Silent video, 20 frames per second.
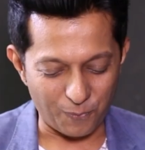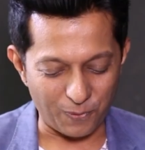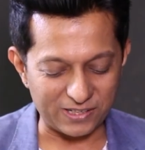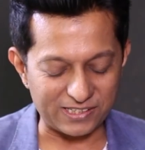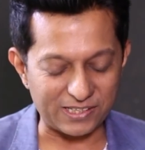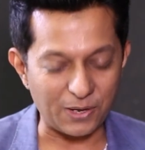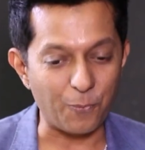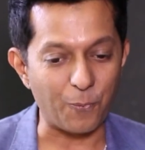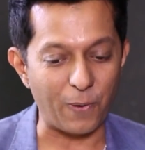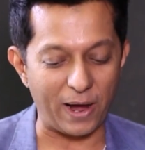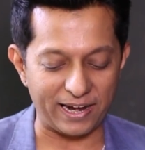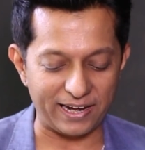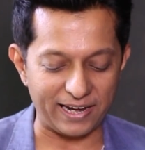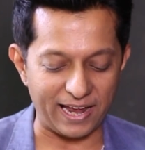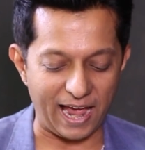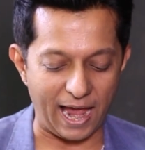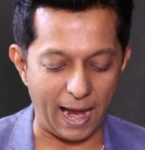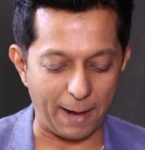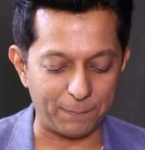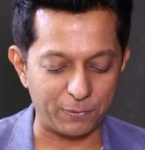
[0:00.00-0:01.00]
Was there one
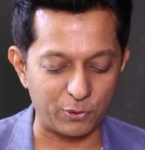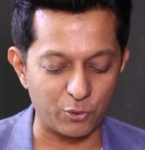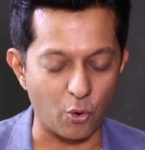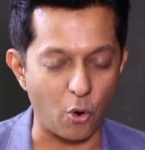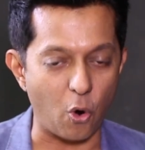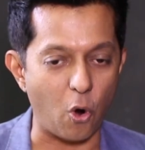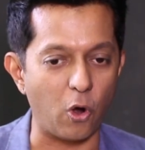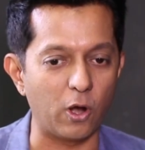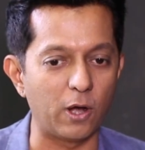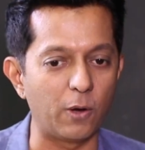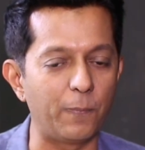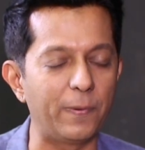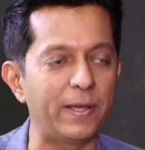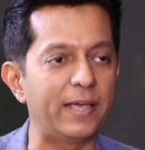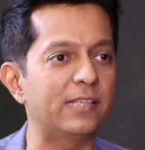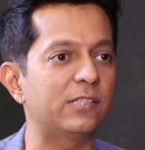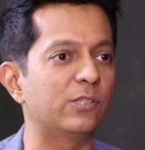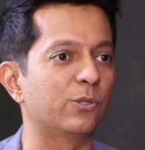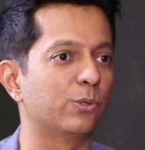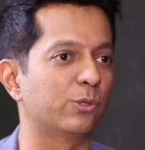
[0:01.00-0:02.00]
app you
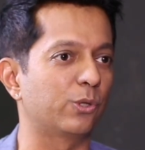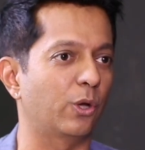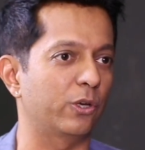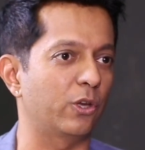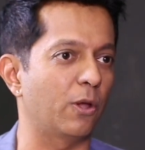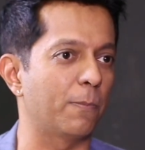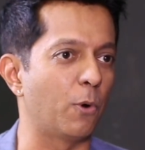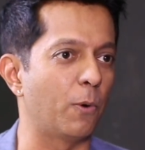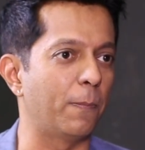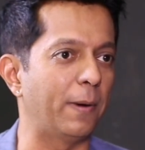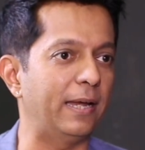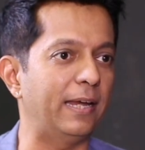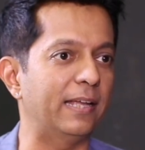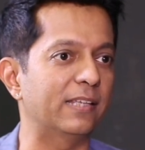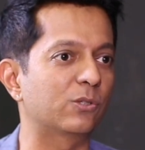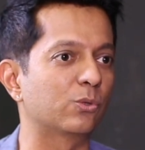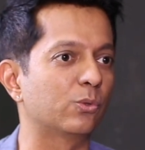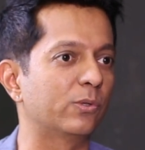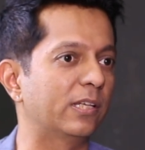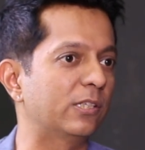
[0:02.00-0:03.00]
always use on your mobile
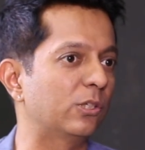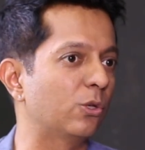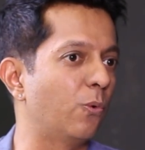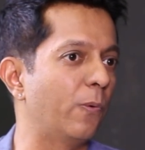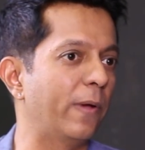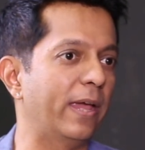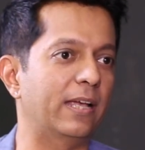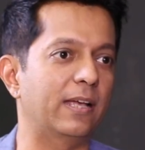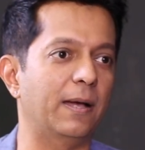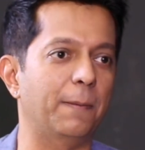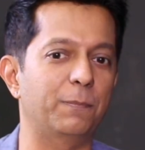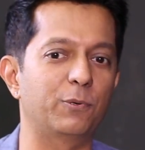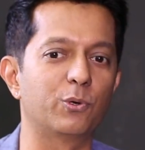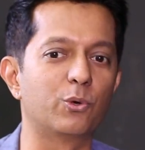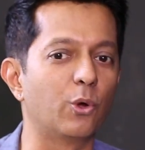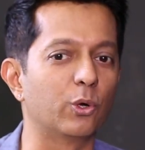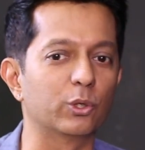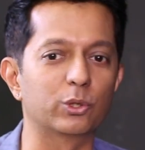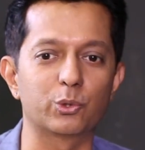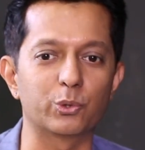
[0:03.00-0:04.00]
as soon as you wake up? You
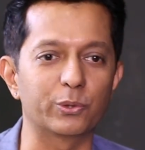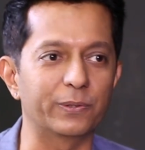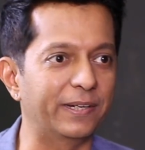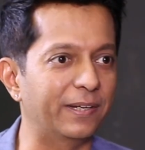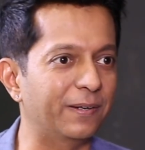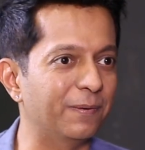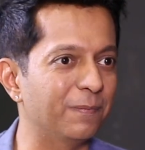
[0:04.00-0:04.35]
go through it.